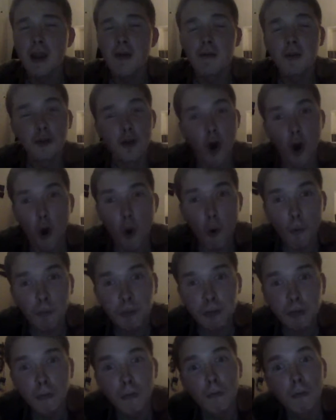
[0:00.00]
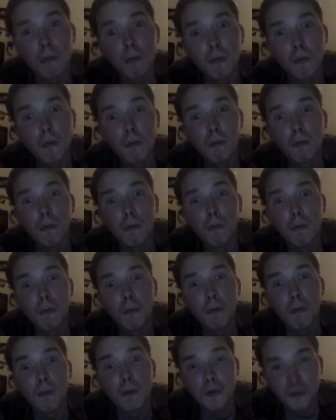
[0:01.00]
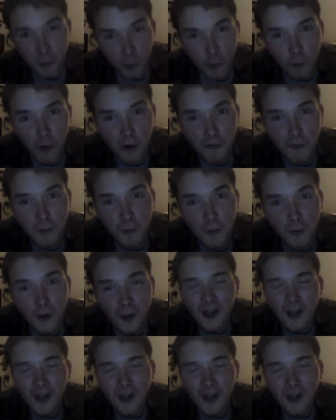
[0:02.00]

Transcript: Nope. Assault rifle.